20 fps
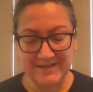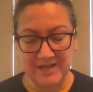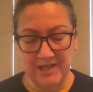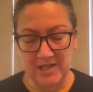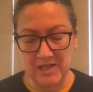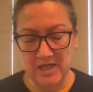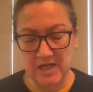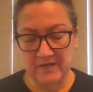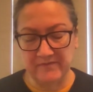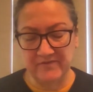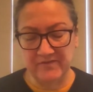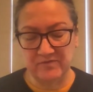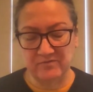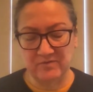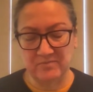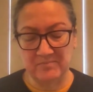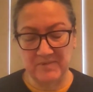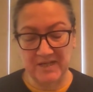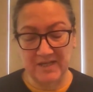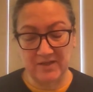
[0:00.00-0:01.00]
A novice
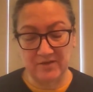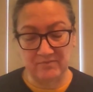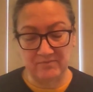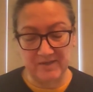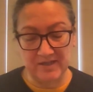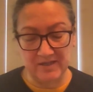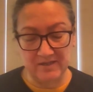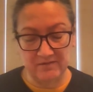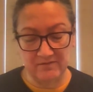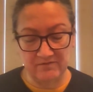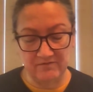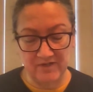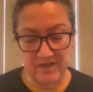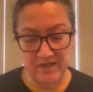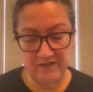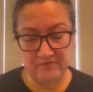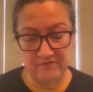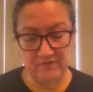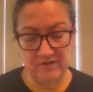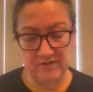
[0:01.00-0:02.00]
would make 3 out of
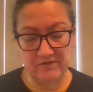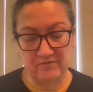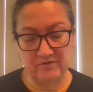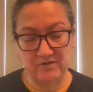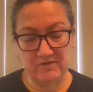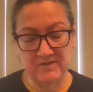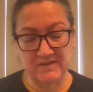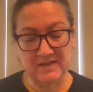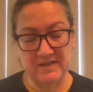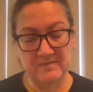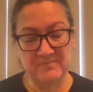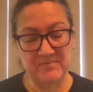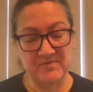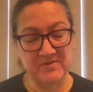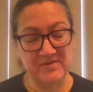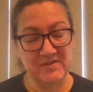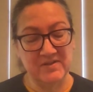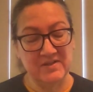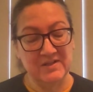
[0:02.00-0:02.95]
5 free throw attempts,